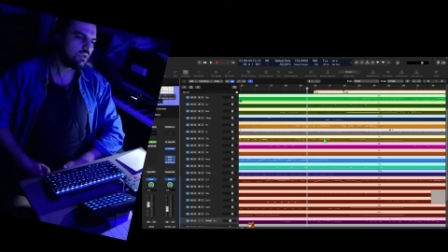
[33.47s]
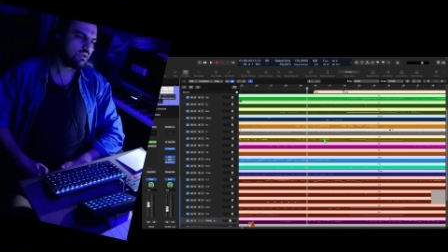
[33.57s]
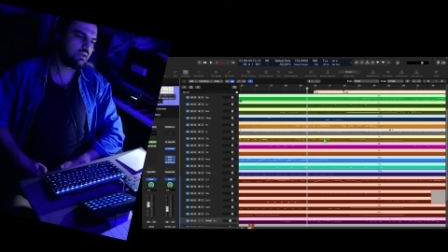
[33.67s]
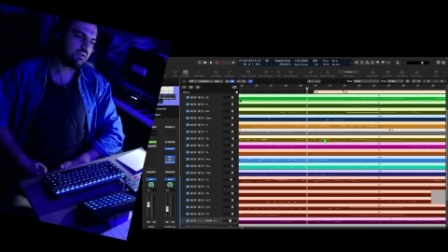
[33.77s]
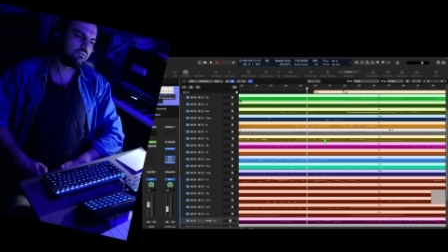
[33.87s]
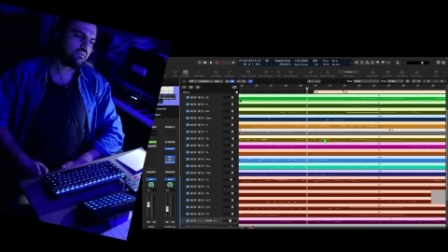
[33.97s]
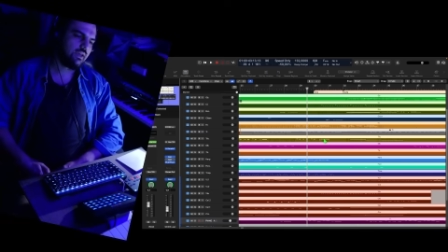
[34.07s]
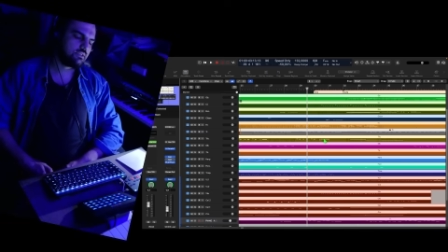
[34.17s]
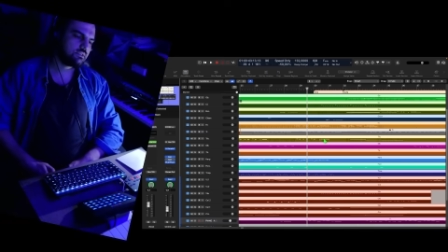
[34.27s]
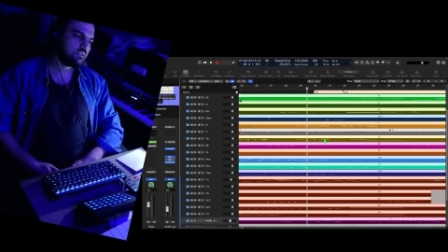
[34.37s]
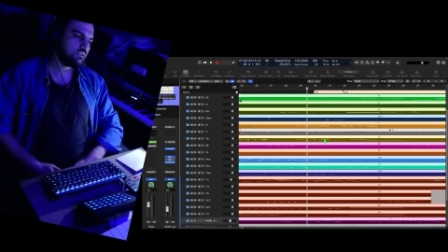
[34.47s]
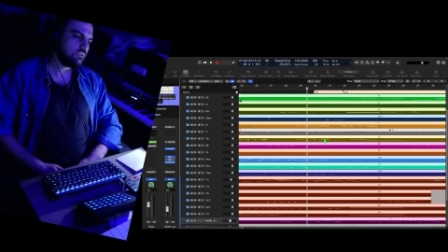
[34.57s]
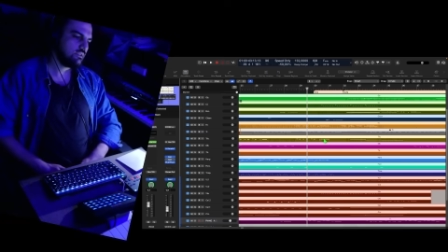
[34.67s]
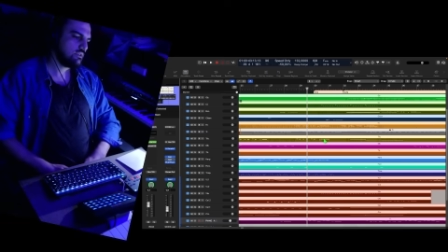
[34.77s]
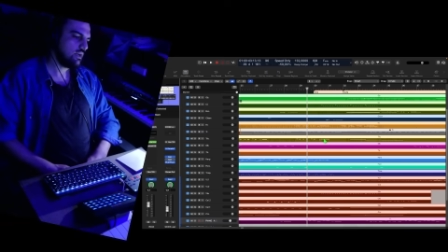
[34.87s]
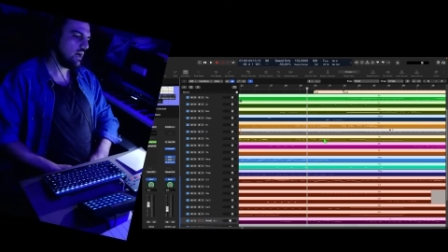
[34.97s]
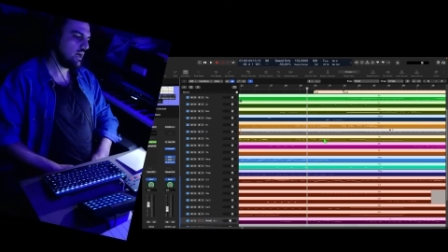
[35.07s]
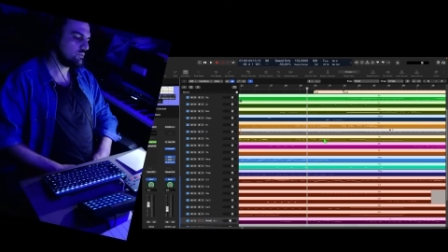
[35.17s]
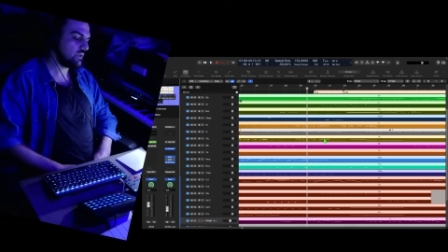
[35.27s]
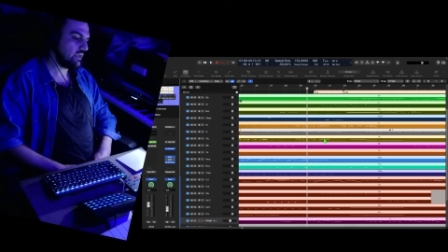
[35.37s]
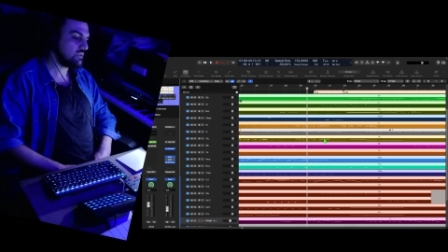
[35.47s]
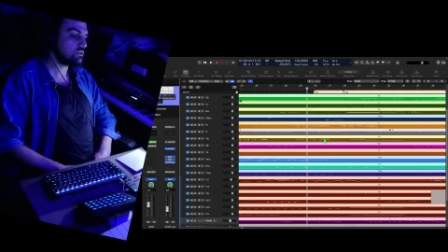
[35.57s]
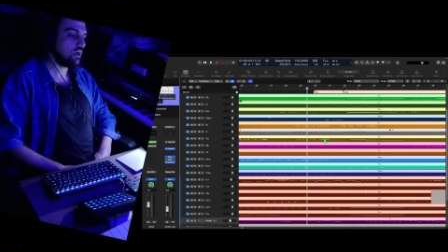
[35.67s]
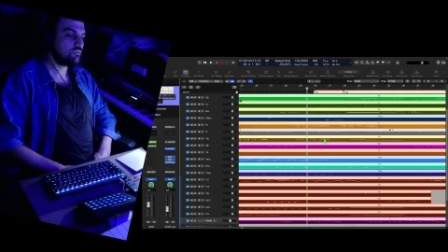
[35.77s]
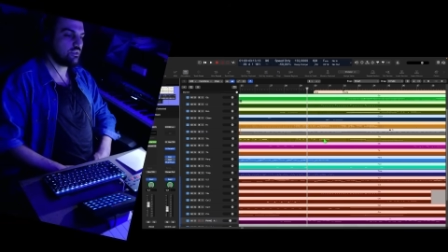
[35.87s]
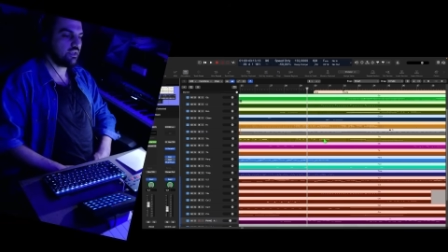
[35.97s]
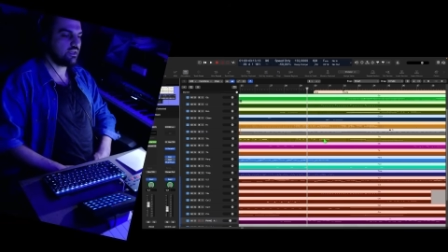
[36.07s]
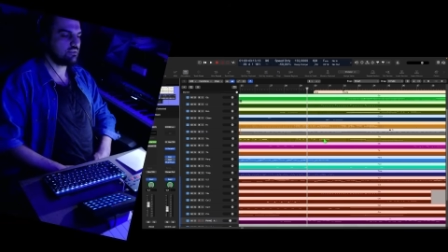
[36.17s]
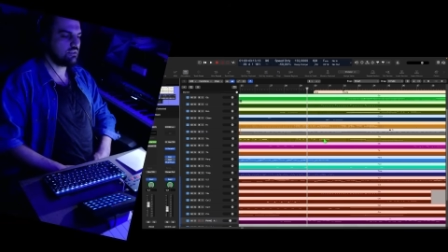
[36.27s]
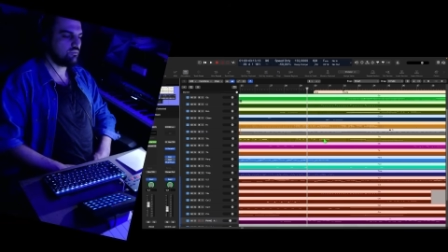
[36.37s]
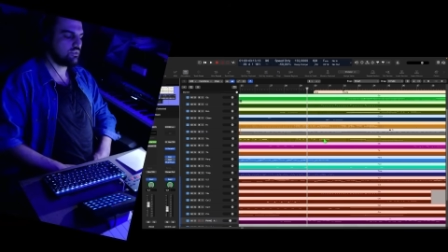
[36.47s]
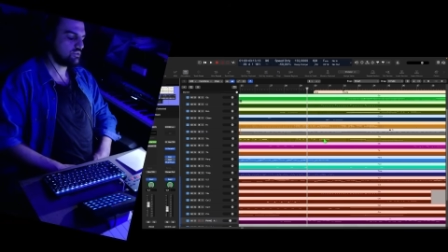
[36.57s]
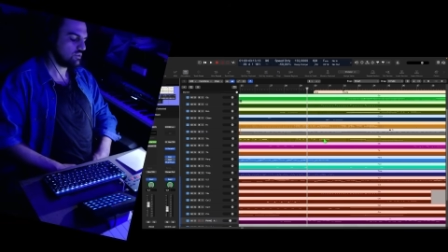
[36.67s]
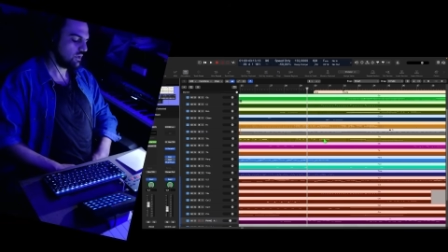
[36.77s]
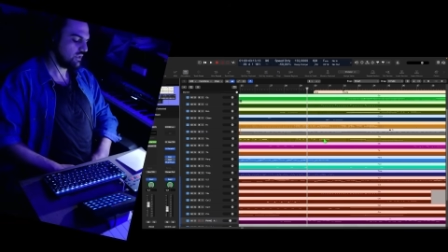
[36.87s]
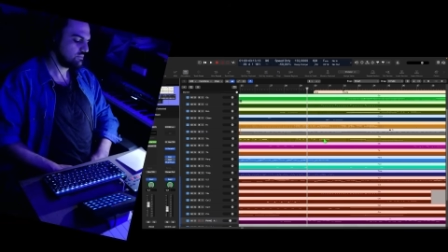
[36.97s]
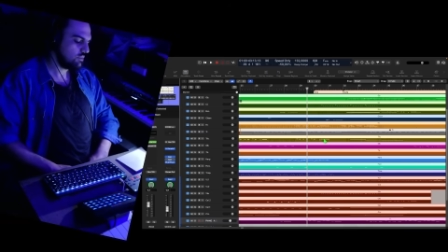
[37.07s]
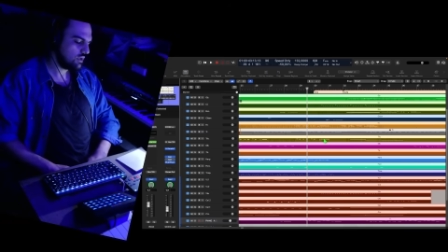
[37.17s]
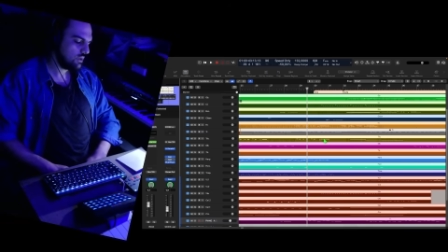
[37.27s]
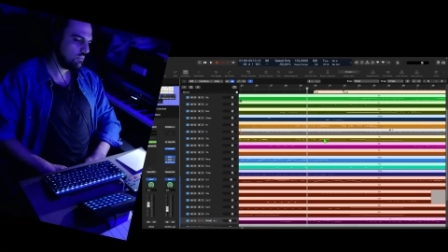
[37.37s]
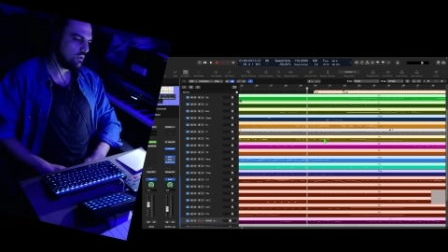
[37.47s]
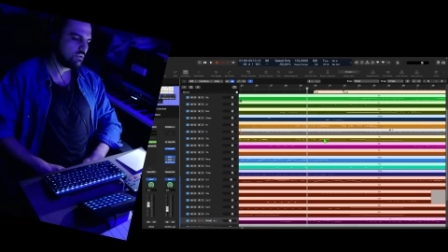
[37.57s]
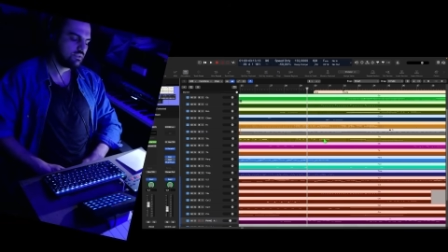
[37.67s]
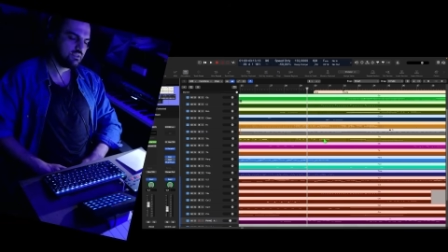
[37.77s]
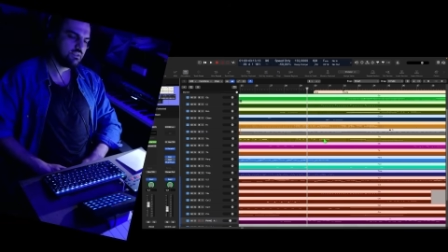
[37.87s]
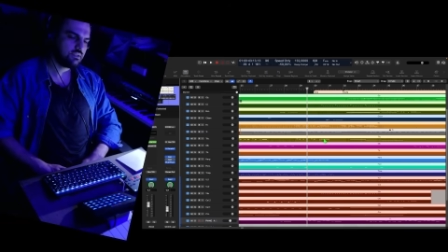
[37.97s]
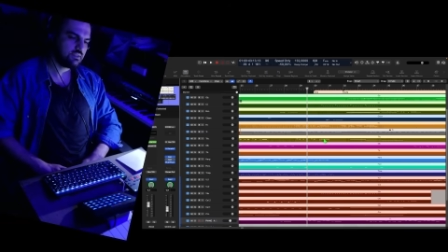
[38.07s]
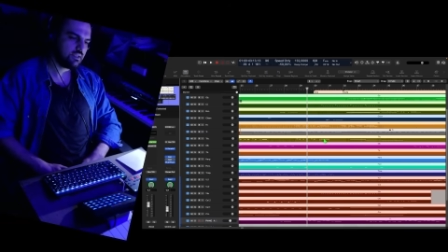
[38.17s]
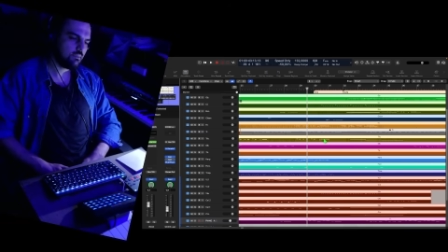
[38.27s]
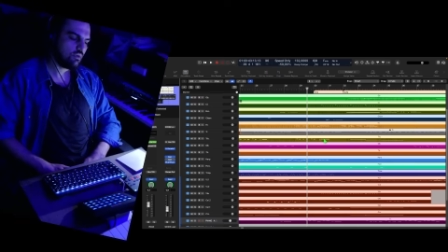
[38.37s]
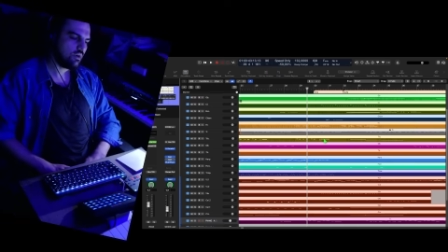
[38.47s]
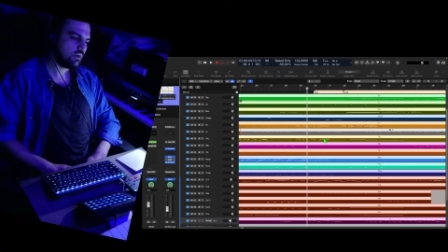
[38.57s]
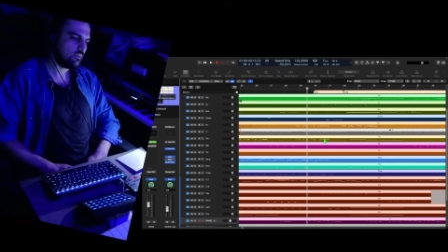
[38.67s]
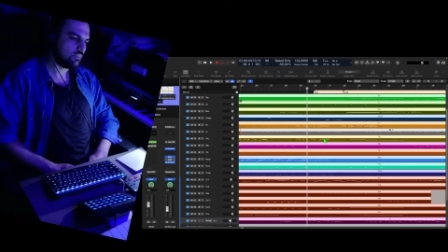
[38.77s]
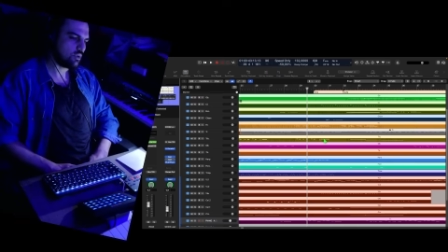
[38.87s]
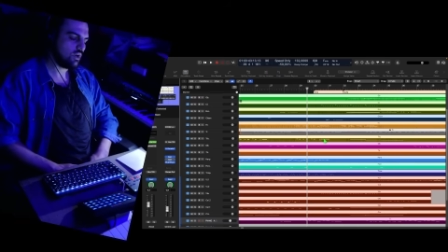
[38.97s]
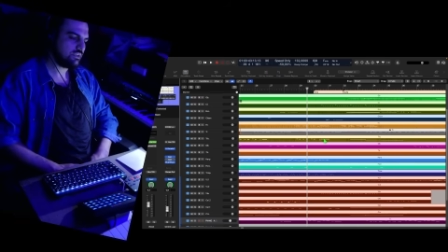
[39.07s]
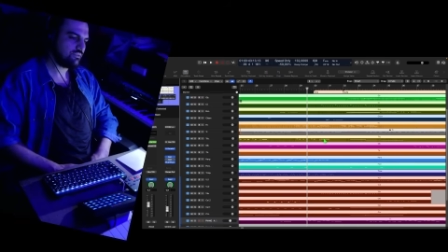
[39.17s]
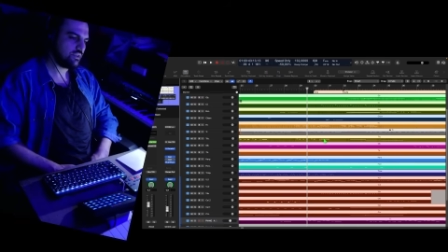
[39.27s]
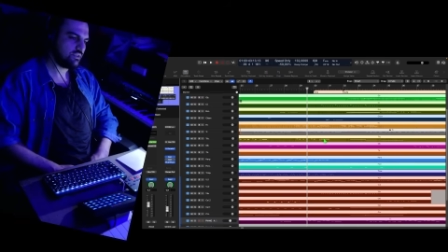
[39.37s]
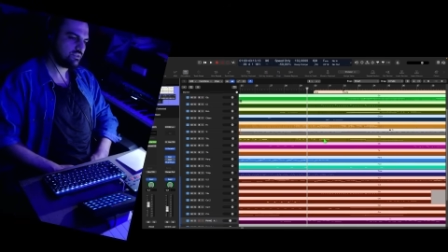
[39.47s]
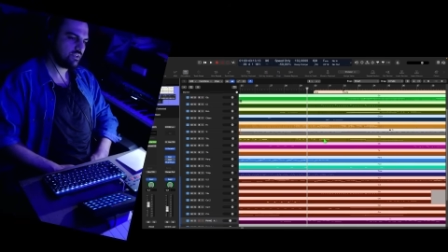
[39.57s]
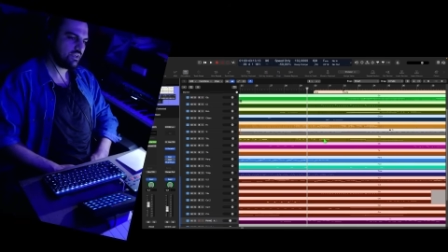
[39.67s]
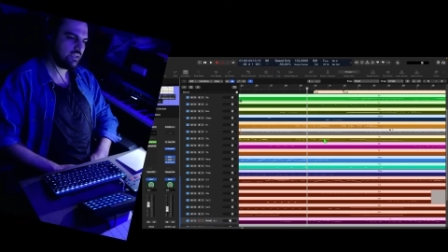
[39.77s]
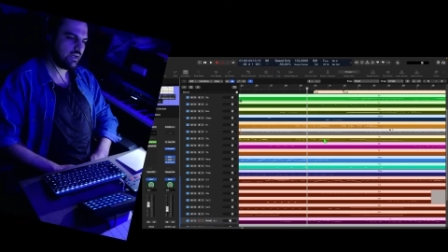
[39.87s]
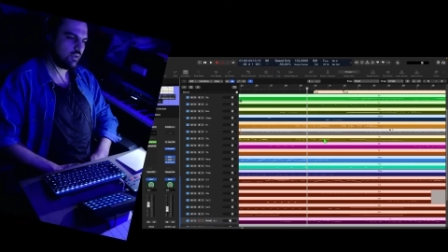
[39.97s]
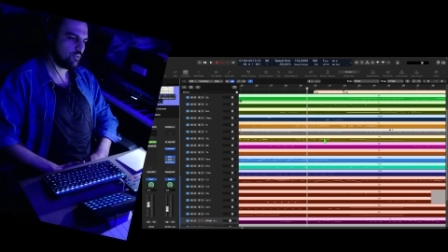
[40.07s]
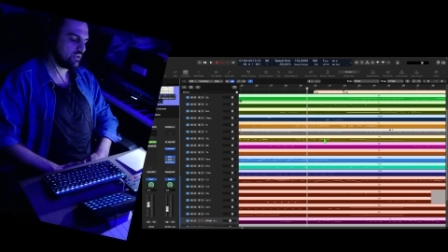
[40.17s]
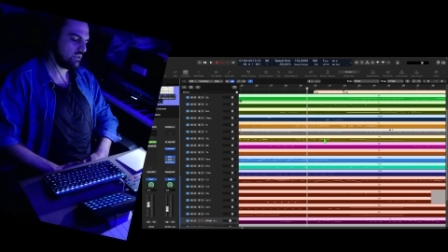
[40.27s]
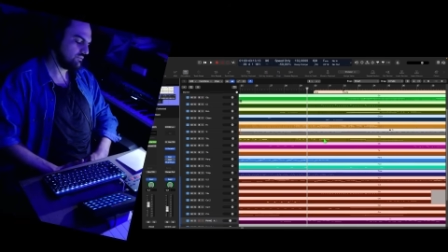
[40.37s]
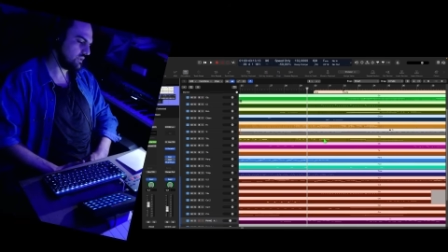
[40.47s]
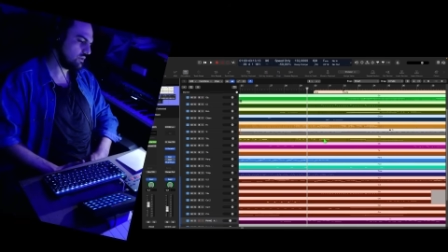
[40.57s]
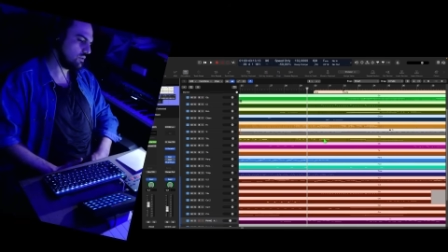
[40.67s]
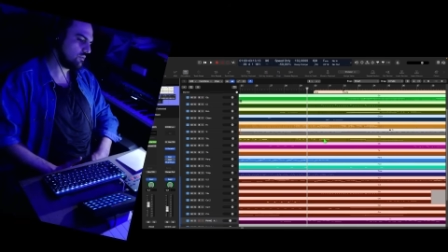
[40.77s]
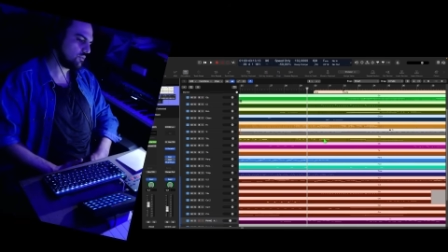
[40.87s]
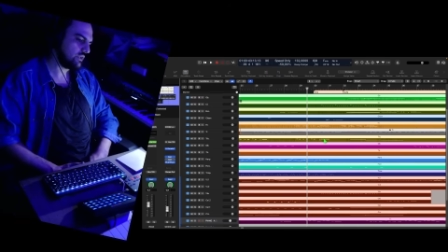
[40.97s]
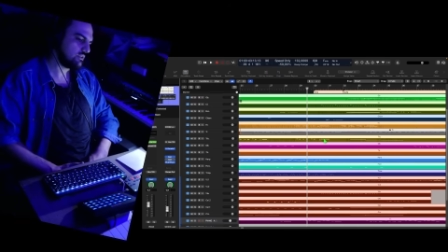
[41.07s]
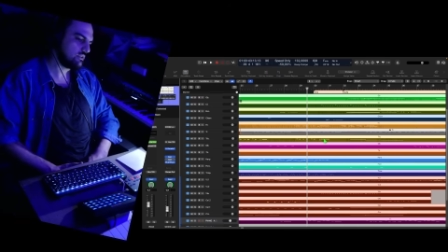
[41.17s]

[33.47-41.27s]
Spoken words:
affects hardware and software negatively. So I spoke about this in a more broad video. So here I will give a concrete